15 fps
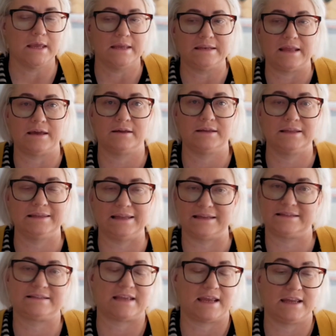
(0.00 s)
Now,
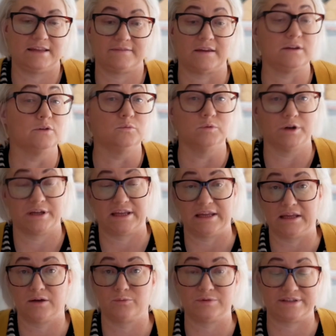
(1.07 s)
let's say that you're
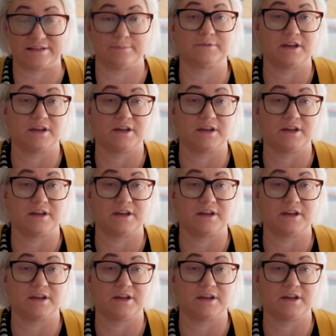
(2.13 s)
working with some